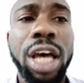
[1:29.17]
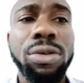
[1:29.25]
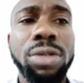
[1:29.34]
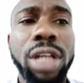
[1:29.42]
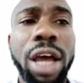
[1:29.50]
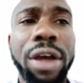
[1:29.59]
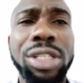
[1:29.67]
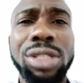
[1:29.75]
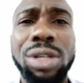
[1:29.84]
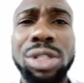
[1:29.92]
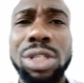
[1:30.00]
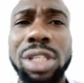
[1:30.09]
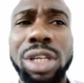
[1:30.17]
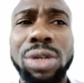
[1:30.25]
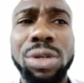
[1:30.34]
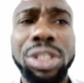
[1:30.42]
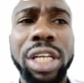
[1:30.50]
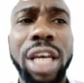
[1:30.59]
Now, it's not just a doji
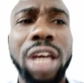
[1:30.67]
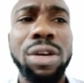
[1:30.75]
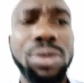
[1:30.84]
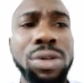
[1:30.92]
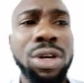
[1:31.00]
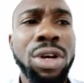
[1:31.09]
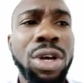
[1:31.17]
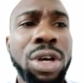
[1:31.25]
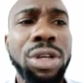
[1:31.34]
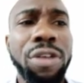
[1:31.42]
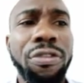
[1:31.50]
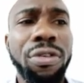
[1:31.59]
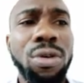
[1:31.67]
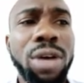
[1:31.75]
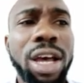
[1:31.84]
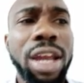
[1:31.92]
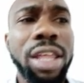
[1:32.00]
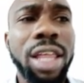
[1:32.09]
candle. If you look at
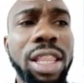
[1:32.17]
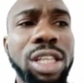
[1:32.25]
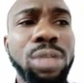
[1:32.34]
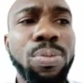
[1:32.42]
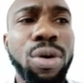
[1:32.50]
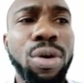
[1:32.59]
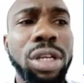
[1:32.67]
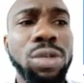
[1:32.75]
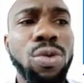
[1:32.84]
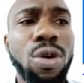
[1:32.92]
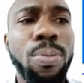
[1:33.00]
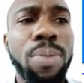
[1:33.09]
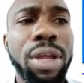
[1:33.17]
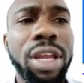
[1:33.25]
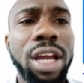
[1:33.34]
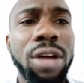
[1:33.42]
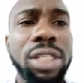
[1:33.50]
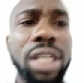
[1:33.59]
it at this point, what played out
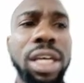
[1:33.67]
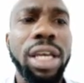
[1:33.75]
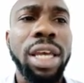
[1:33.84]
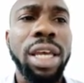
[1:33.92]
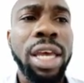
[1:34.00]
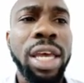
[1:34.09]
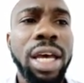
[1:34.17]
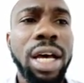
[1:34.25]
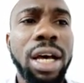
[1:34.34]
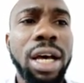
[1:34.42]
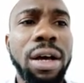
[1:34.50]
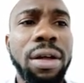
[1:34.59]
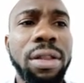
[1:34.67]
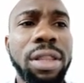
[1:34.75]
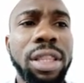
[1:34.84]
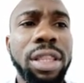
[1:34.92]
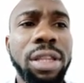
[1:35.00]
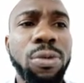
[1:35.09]
here,
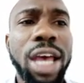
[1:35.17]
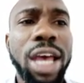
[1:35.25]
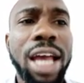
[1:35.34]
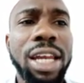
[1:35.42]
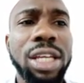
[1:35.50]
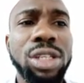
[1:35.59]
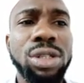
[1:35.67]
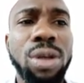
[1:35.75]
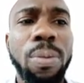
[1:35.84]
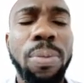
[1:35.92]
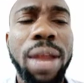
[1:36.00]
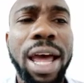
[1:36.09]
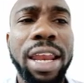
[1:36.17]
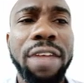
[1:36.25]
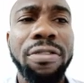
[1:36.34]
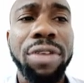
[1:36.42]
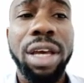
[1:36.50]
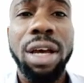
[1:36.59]
we had a supply level
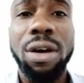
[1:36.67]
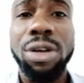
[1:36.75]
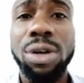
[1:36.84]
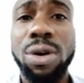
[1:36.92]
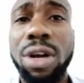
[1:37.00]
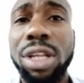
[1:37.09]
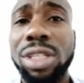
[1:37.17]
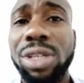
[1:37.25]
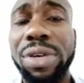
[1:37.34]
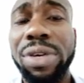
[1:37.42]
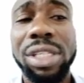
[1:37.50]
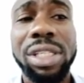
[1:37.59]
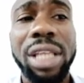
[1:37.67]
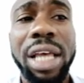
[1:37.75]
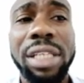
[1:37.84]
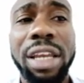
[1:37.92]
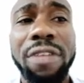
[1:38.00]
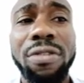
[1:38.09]
here, or you call it a resistance
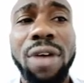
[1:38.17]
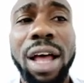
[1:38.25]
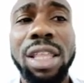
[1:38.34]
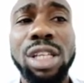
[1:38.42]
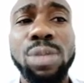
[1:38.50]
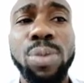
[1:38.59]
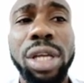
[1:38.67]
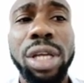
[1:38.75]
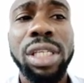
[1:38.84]
level at this point.